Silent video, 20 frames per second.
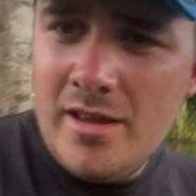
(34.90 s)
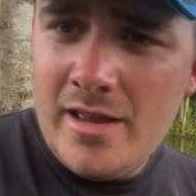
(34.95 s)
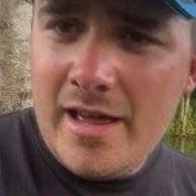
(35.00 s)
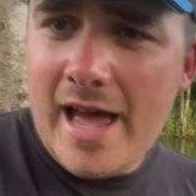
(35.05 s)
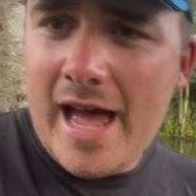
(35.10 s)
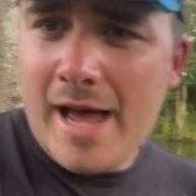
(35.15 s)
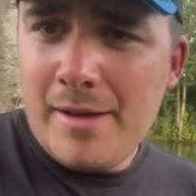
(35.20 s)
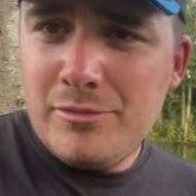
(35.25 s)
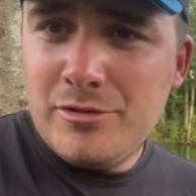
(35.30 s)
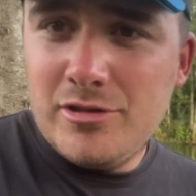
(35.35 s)

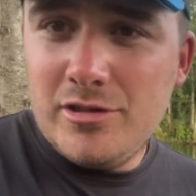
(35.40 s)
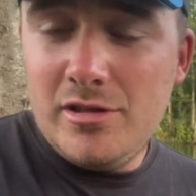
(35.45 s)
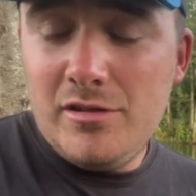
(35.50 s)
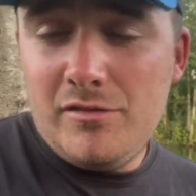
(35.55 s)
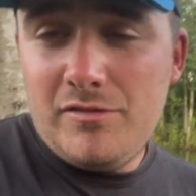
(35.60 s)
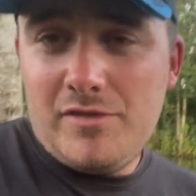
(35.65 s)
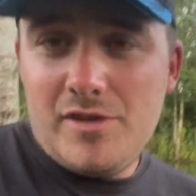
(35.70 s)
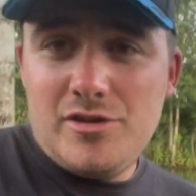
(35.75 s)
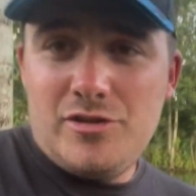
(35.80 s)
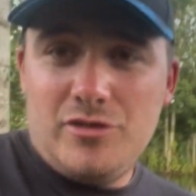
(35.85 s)
Absolute
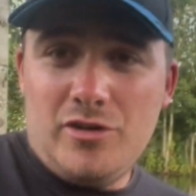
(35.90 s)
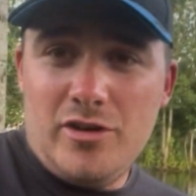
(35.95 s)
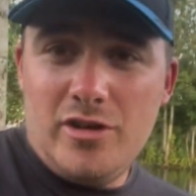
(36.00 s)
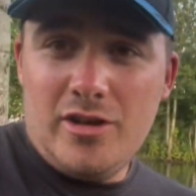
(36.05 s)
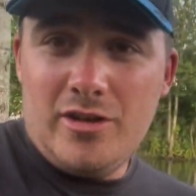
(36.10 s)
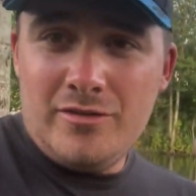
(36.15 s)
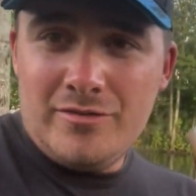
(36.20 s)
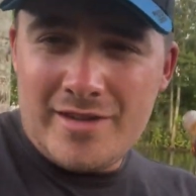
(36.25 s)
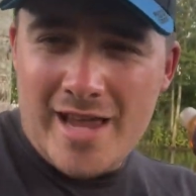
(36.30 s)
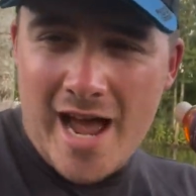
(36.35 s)
fish
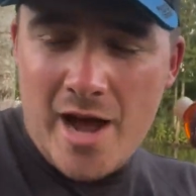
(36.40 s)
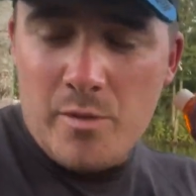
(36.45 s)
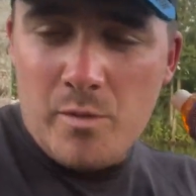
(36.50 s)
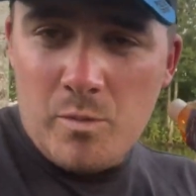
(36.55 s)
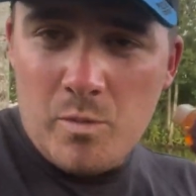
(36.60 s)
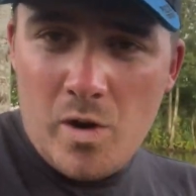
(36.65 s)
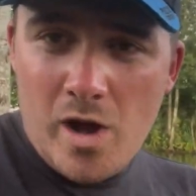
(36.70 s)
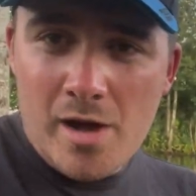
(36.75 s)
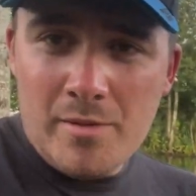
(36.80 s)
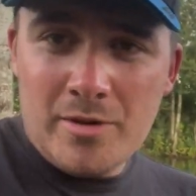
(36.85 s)
oil. Now,
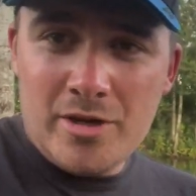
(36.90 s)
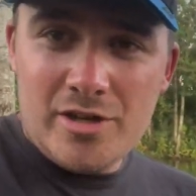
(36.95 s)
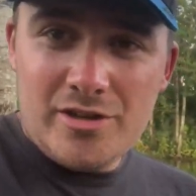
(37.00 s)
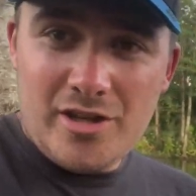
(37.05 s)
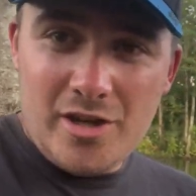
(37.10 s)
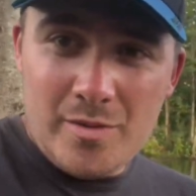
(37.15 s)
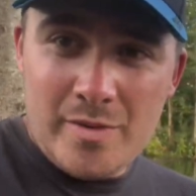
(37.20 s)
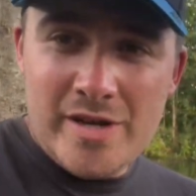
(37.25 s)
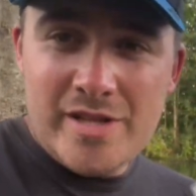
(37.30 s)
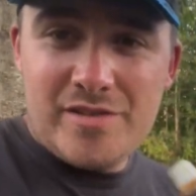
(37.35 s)
what I'm going to
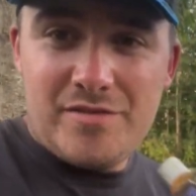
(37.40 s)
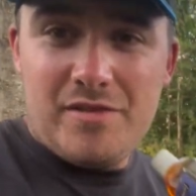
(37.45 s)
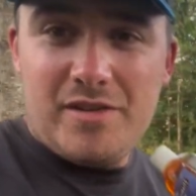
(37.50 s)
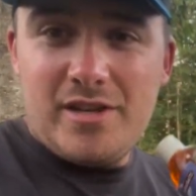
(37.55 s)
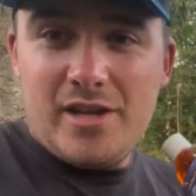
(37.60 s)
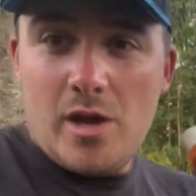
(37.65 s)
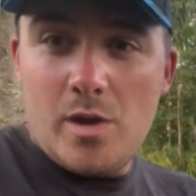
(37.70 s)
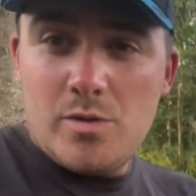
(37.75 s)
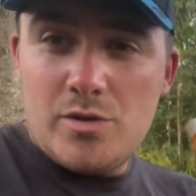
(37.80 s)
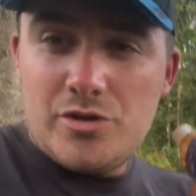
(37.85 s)
do in this
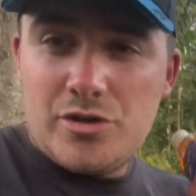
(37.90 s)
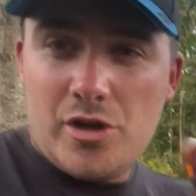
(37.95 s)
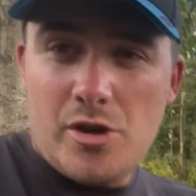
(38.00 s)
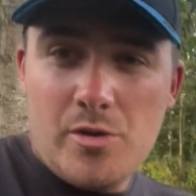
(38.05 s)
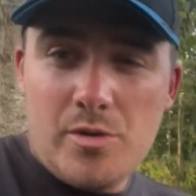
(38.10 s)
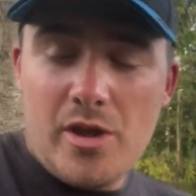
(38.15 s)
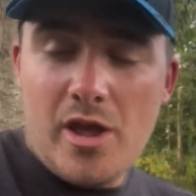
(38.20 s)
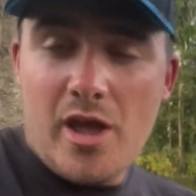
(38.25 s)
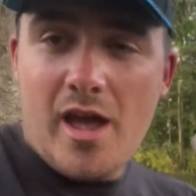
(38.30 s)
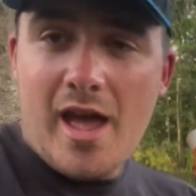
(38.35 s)
video is show
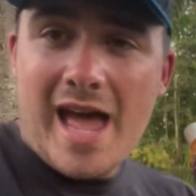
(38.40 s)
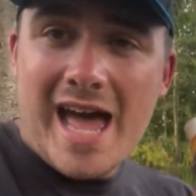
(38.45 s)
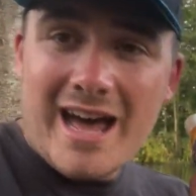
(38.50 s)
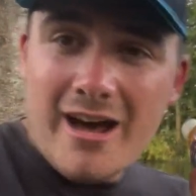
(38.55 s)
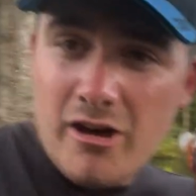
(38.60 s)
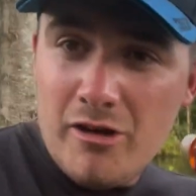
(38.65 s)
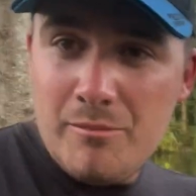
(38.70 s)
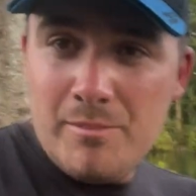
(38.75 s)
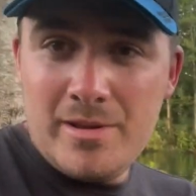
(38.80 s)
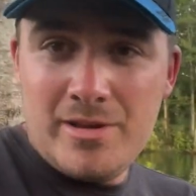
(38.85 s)
you how
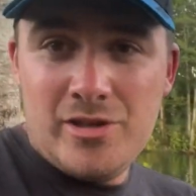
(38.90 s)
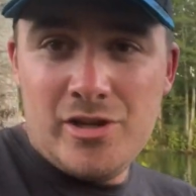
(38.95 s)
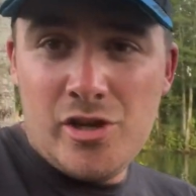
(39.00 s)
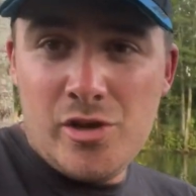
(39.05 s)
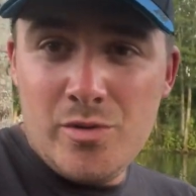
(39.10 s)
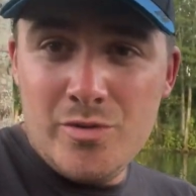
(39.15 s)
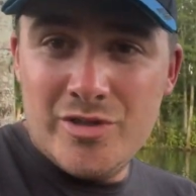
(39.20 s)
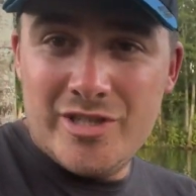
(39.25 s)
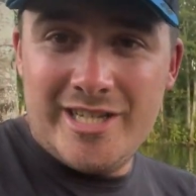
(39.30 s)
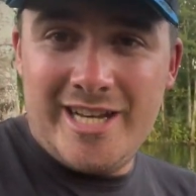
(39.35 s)
I've been
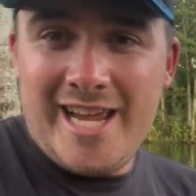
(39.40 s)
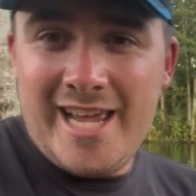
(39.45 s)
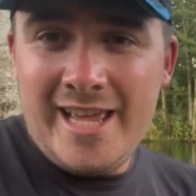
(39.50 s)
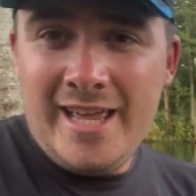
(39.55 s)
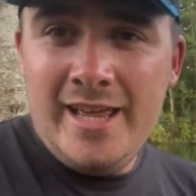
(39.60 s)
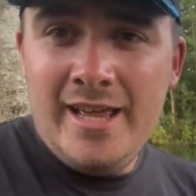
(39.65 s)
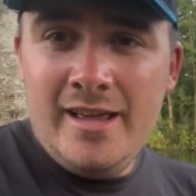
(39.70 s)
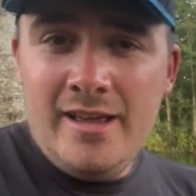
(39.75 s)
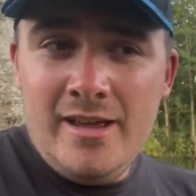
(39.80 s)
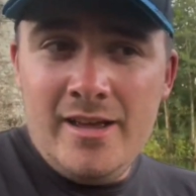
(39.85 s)
using it
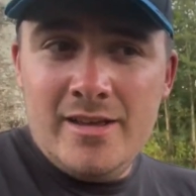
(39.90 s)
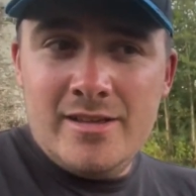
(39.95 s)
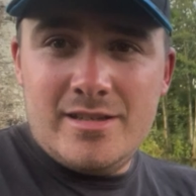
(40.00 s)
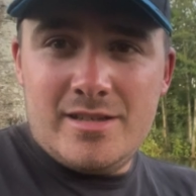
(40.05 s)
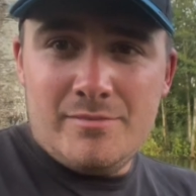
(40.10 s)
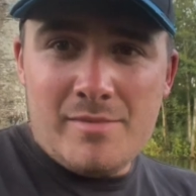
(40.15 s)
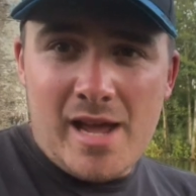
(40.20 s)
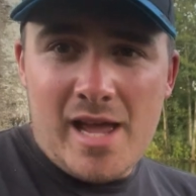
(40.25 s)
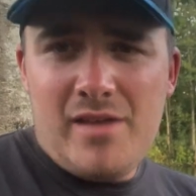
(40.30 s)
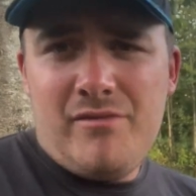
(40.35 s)
to
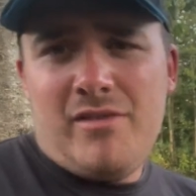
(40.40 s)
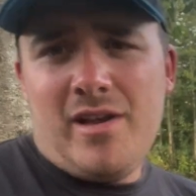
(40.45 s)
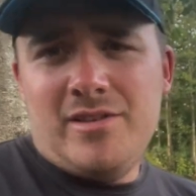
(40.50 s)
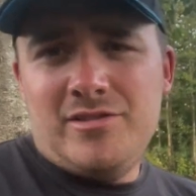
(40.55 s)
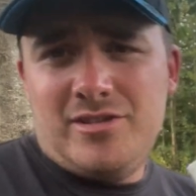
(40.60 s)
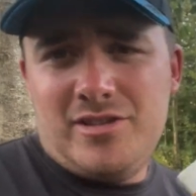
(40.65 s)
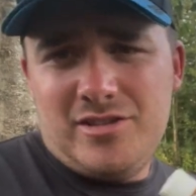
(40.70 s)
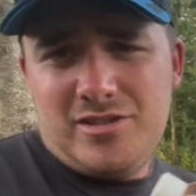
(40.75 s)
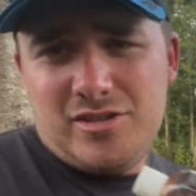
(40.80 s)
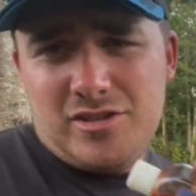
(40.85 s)
my
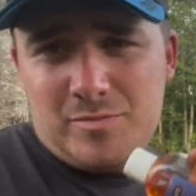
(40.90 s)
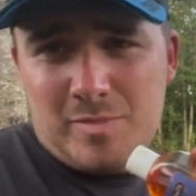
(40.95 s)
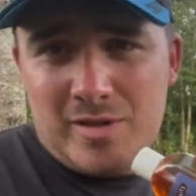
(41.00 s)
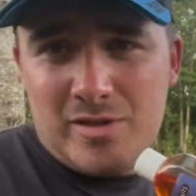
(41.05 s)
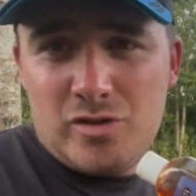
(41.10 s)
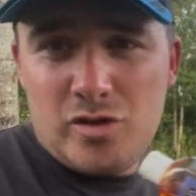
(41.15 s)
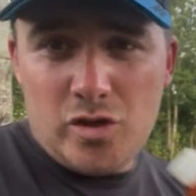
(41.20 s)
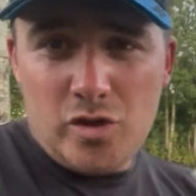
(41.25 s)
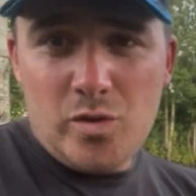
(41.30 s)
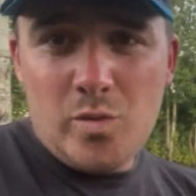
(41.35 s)
advantage. There's been
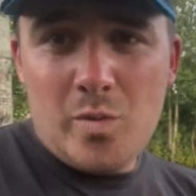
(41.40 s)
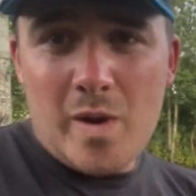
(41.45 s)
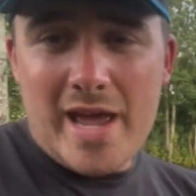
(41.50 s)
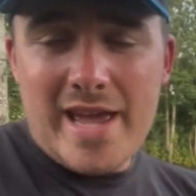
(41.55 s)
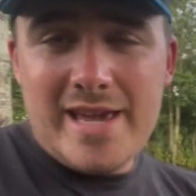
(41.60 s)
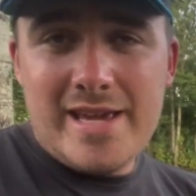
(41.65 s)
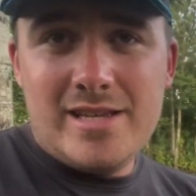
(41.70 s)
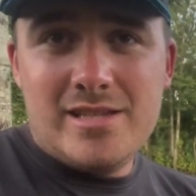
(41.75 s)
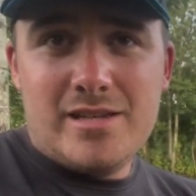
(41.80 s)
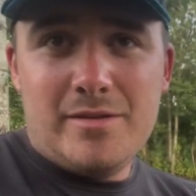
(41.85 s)
two
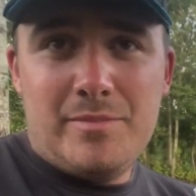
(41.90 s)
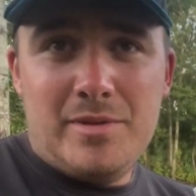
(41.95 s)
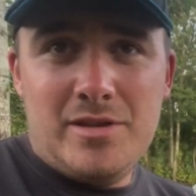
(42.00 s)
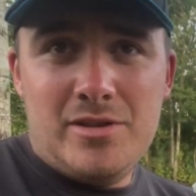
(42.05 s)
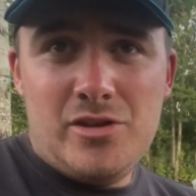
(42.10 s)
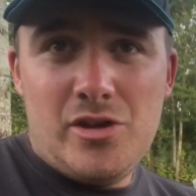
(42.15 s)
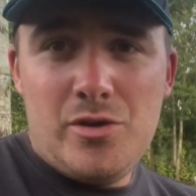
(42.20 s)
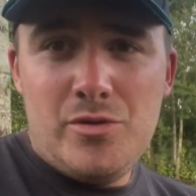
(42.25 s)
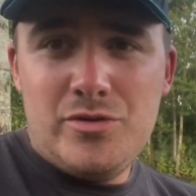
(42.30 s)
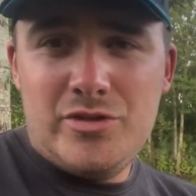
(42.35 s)
ways I've been
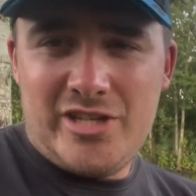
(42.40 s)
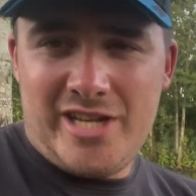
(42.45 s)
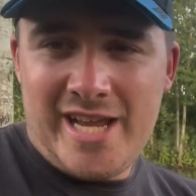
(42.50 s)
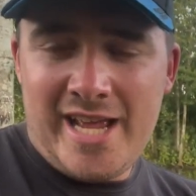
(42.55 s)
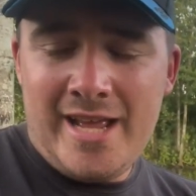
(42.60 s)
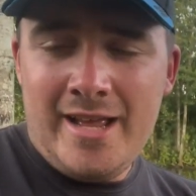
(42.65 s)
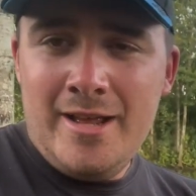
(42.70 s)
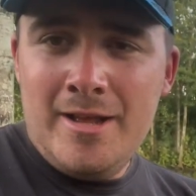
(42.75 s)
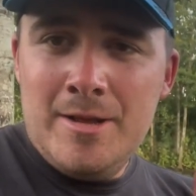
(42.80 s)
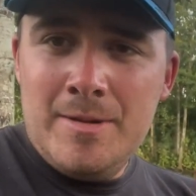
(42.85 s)
using it
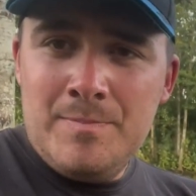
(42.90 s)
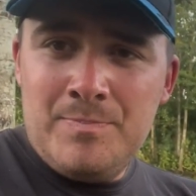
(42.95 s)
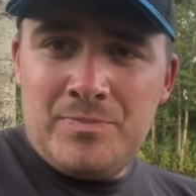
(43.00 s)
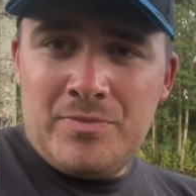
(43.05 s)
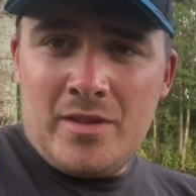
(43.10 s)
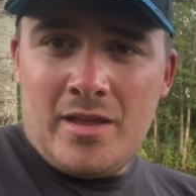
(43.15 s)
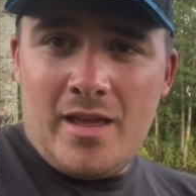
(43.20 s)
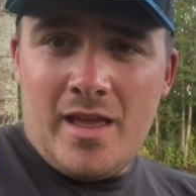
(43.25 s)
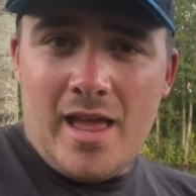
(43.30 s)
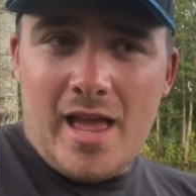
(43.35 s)

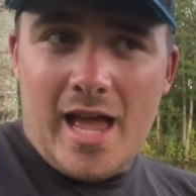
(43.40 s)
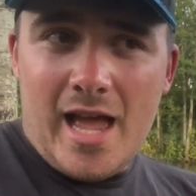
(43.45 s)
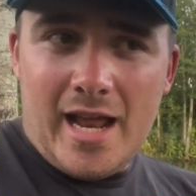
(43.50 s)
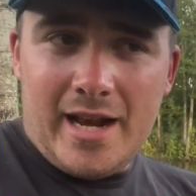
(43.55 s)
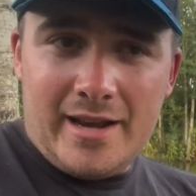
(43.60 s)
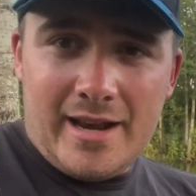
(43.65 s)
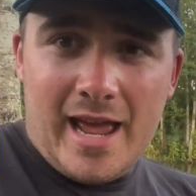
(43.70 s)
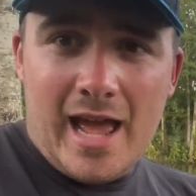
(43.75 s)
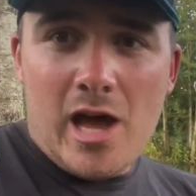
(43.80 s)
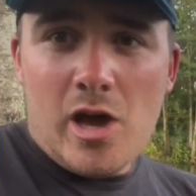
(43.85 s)
and
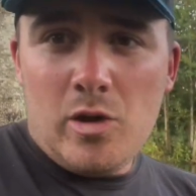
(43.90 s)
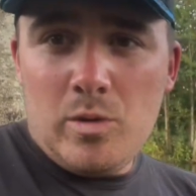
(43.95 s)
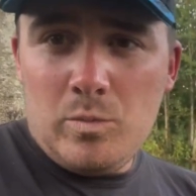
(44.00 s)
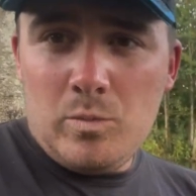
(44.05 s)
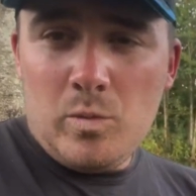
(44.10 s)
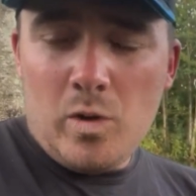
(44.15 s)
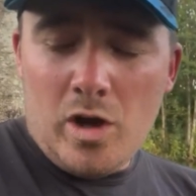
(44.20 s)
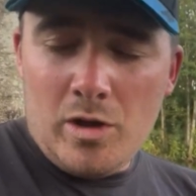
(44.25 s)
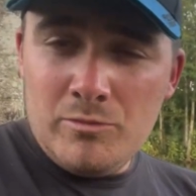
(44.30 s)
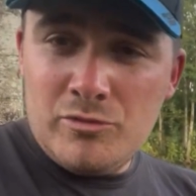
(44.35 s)
how
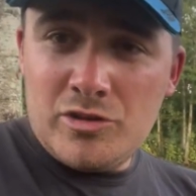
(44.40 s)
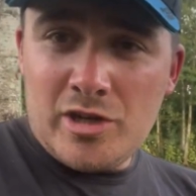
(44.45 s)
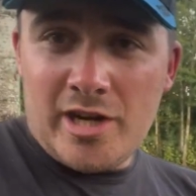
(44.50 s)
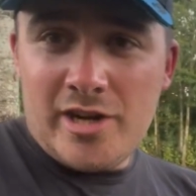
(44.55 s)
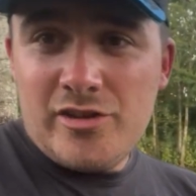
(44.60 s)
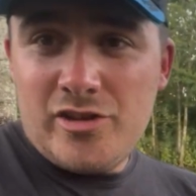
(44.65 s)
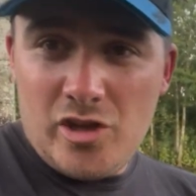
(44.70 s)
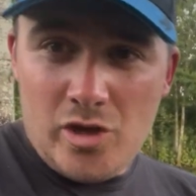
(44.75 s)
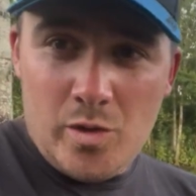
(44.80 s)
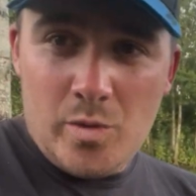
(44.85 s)
what I'm trying to
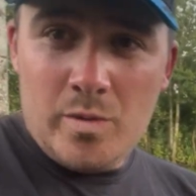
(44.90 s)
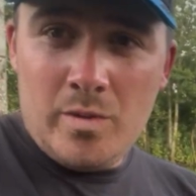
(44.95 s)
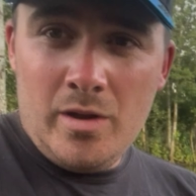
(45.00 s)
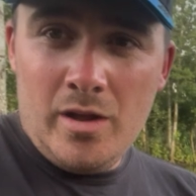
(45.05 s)
do